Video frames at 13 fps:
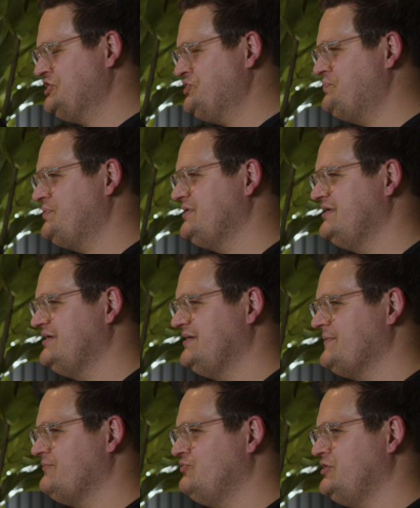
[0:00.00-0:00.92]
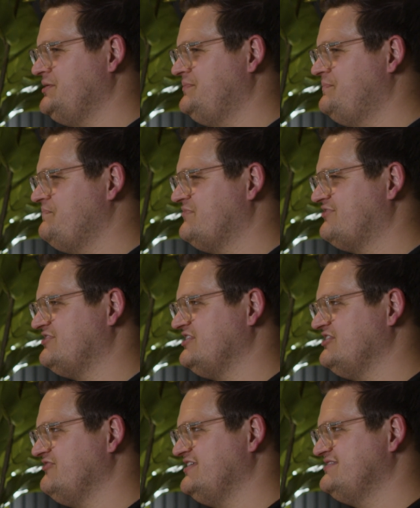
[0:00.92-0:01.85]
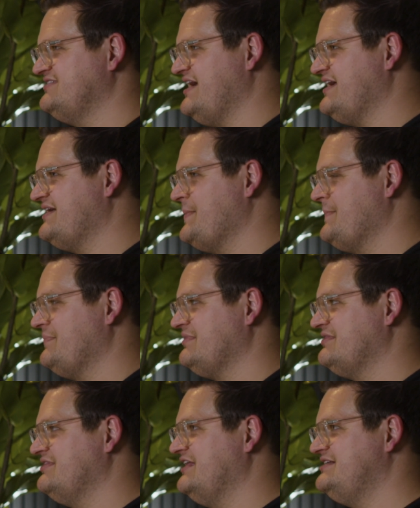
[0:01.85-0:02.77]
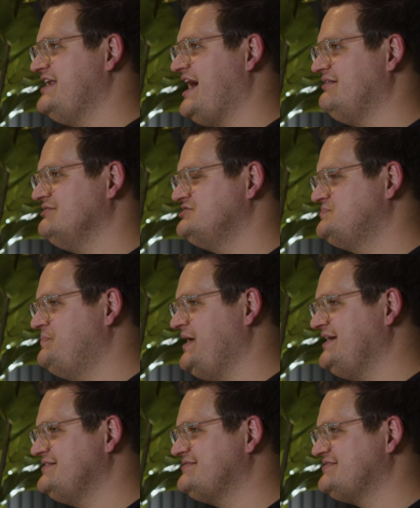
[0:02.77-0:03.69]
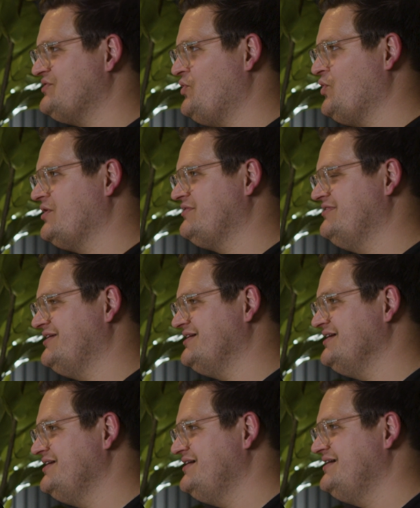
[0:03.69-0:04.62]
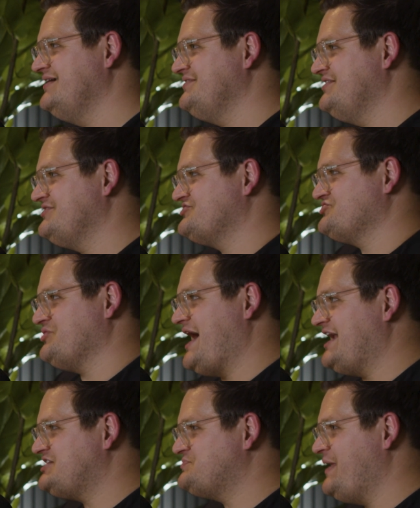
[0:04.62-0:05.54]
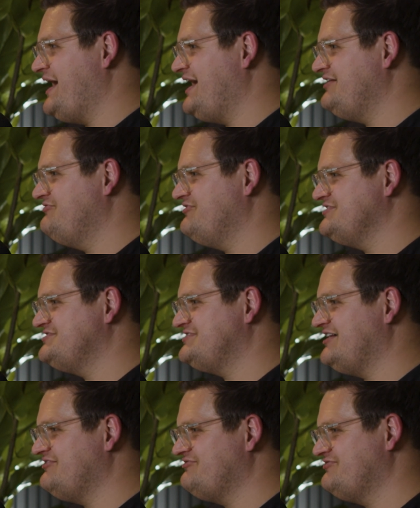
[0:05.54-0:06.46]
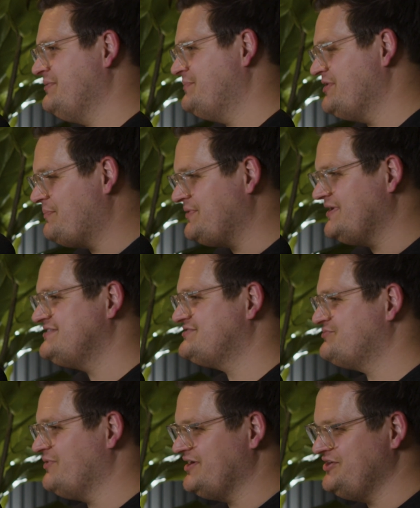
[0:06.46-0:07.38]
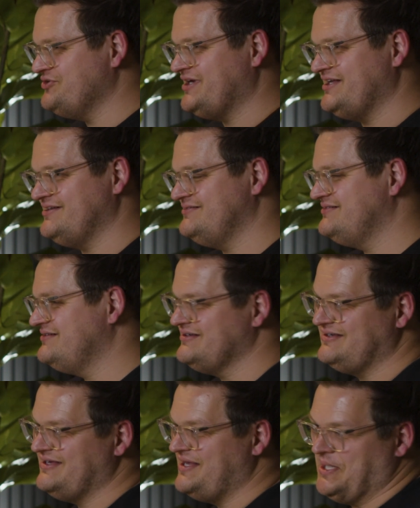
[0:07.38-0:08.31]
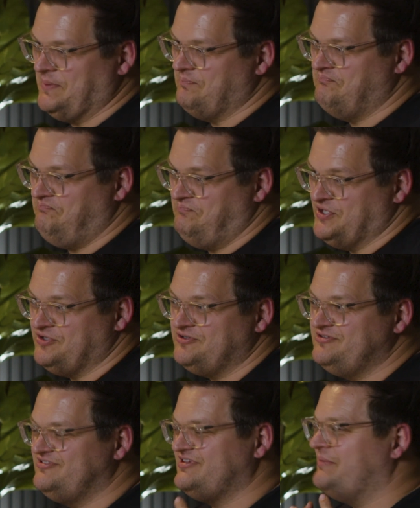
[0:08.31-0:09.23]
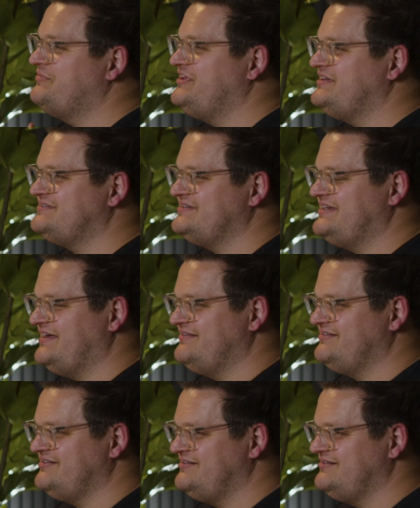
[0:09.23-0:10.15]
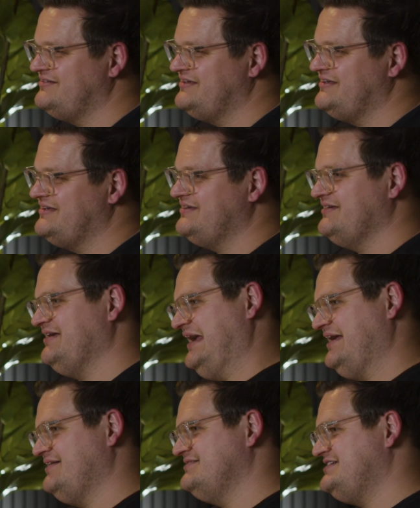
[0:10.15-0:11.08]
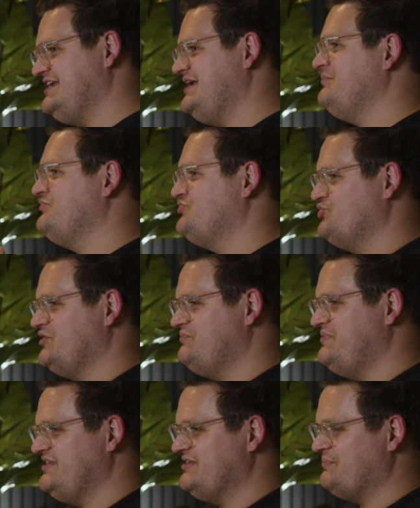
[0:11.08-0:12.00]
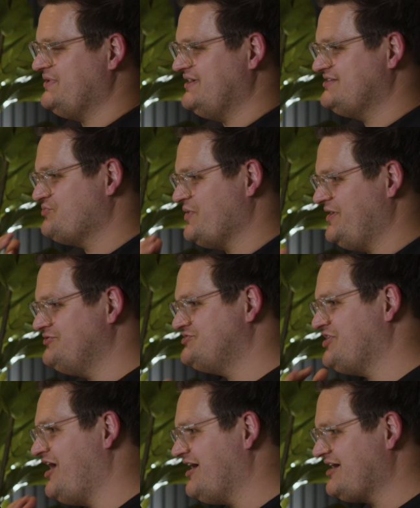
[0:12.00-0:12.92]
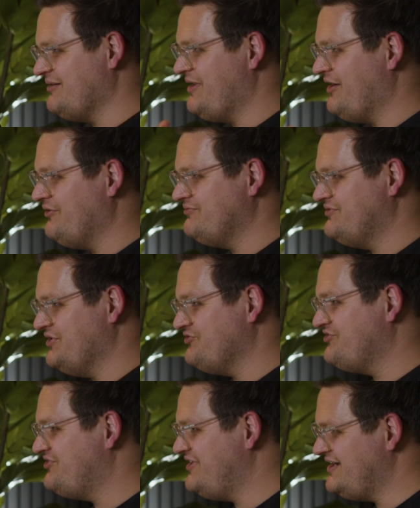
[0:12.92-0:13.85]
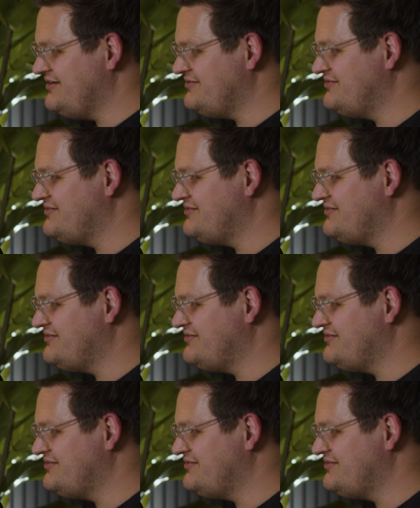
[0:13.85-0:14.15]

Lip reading: So Loop would serve as like the knowledge base or the scratch pad for stuff, the place where you can build something together, and Teams would be the place where you talk about those